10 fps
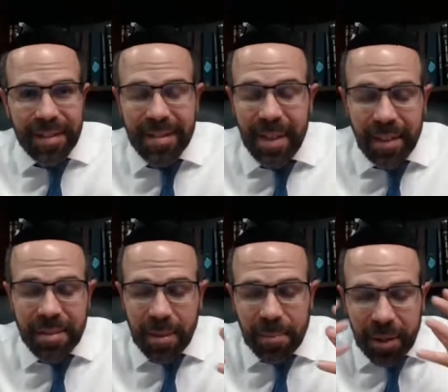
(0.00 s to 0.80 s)

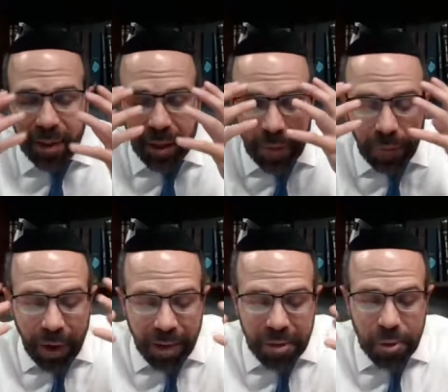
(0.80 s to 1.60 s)
sees something that he
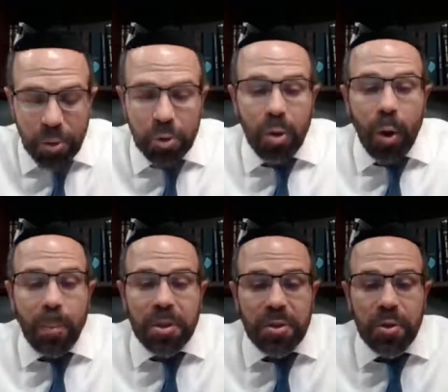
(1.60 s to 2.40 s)
finds
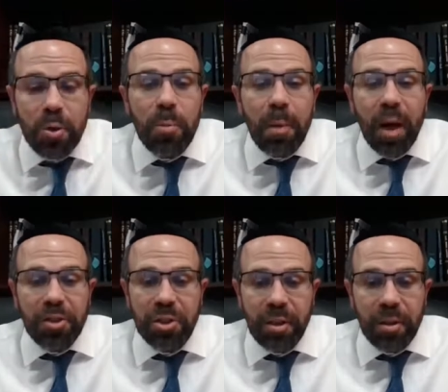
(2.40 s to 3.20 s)
almost too
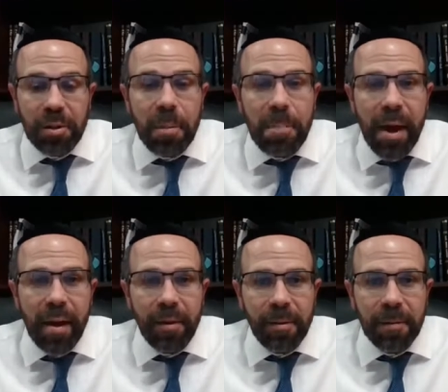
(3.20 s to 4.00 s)
much to
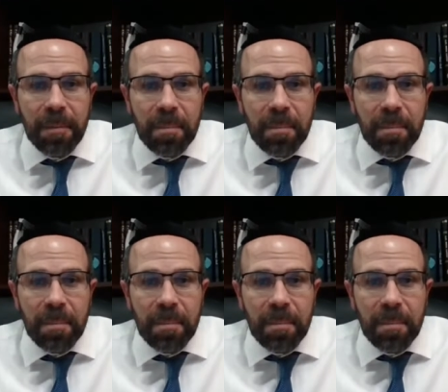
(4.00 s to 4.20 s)
bear,